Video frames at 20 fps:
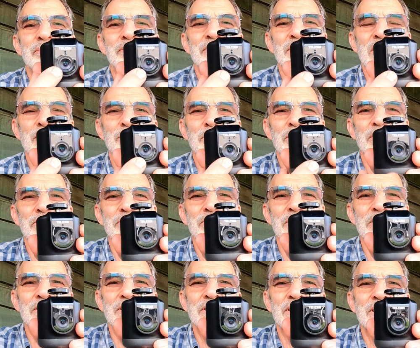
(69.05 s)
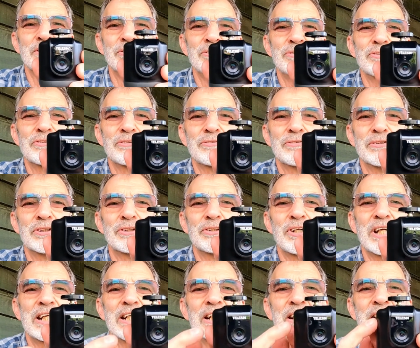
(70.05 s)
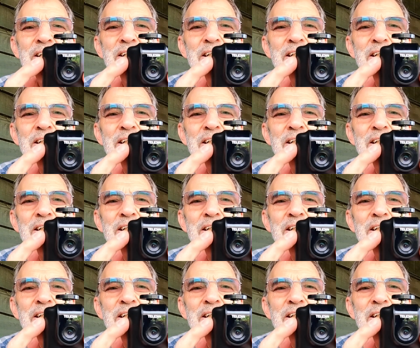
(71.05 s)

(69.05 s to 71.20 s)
camera in the front that it uses for the tracking,